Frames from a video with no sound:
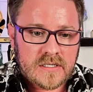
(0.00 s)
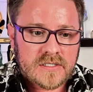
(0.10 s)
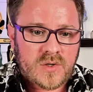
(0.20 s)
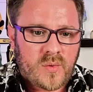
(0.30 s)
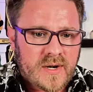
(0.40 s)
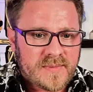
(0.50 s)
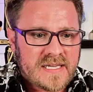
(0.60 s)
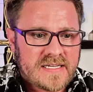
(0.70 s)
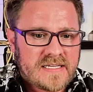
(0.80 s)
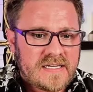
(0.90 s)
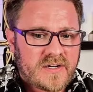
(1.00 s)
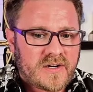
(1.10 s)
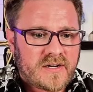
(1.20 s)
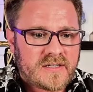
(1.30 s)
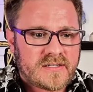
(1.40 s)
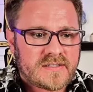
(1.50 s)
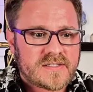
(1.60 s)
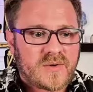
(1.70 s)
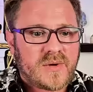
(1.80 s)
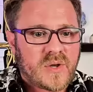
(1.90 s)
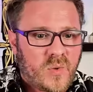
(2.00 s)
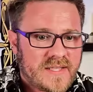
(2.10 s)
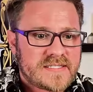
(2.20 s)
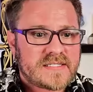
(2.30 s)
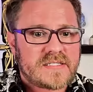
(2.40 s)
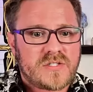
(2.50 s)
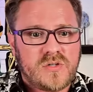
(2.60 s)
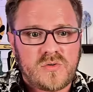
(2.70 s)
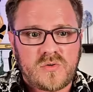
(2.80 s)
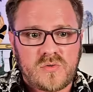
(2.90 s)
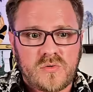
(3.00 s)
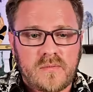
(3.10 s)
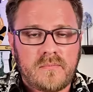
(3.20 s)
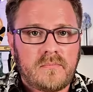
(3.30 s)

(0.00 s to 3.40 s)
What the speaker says: So what I'm getting here is a request to